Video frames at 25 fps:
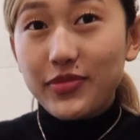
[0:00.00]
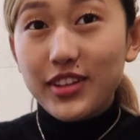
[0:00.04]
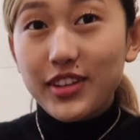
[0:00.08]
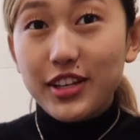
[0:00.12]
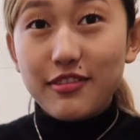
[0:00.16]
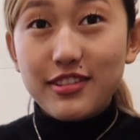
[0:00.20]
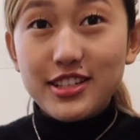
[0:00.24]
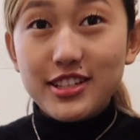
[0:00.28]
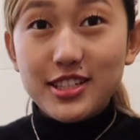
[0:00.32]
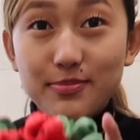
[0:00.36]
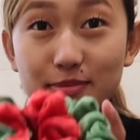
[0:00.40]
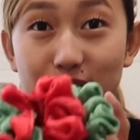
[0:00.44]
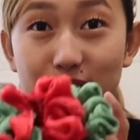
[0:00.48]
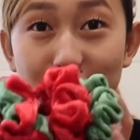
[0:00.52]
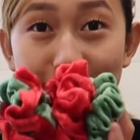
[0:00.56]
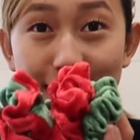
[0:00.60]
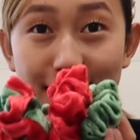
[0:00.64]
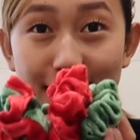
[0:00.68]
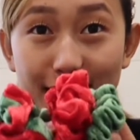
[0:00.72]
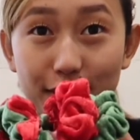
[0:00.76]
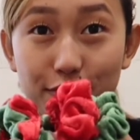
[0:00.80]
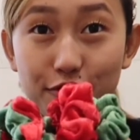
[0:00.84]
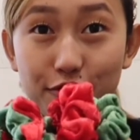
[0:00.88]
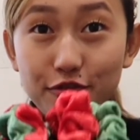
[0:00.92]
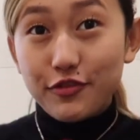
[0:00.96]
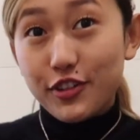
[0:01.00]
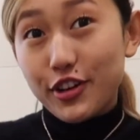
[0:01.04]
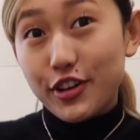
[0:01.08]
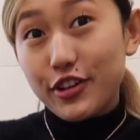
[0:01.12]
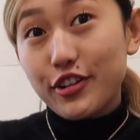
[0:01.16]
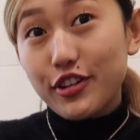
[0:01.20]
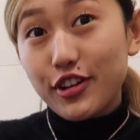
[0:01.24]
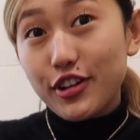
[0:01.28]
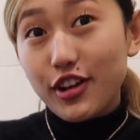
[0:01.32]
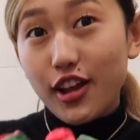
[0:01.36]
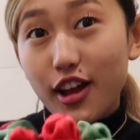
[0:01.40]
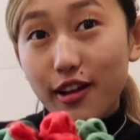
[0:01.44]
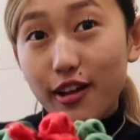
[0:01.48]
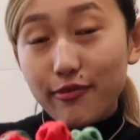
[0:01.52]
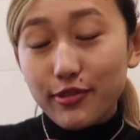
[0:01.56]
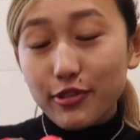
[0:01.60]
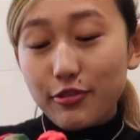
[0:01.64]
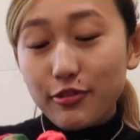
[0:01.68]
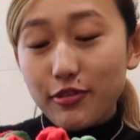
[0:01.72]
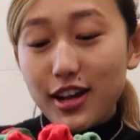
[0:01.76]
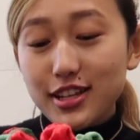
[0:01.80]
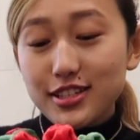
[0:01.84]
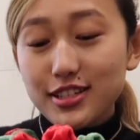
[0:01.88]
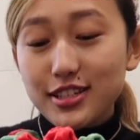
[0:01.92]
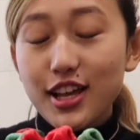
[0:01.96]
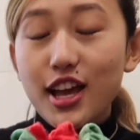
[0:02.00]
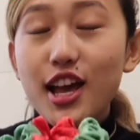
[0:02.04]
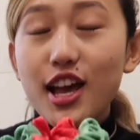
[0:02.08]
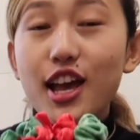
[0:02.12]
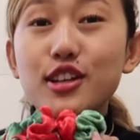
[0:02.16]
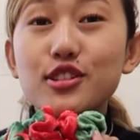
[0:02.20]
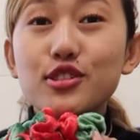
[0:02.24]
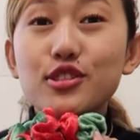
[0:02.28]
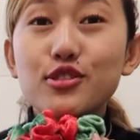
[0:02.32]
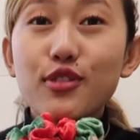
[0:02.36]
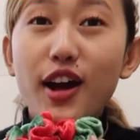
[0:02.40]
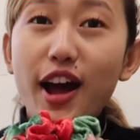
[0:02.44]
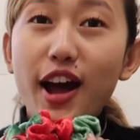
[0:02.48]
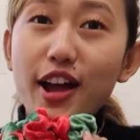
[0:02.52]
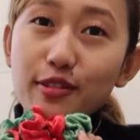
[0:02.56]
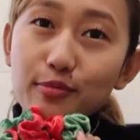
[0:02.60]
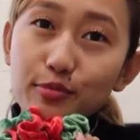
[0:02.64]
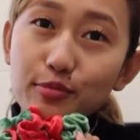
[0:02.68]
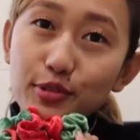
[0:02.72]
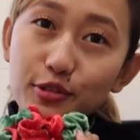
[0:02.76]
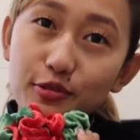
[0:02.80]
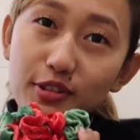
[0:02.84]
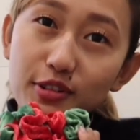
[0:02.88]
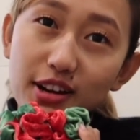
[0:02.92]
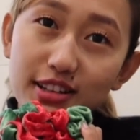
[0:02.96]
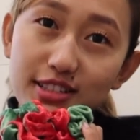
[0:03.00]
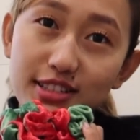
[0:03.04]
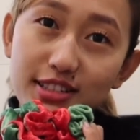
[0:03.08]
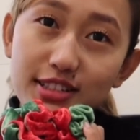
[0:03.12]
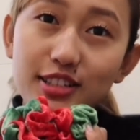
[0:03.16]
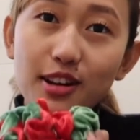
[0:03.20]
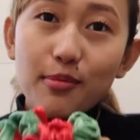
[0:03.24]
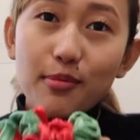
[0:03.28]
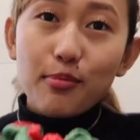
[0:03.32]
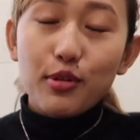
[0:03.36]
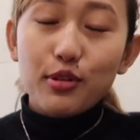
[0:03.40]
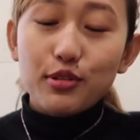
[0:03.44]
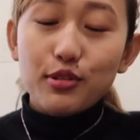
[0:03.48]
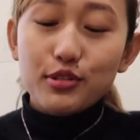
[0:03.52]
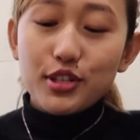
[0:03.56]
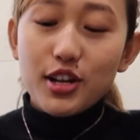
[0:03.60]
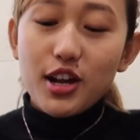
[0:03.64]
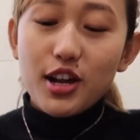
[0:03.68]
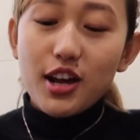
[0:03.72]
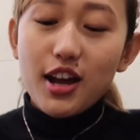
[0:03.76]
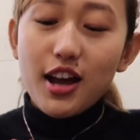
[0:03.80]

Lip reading: Christmas gift for your loved ones. So I hope you guys support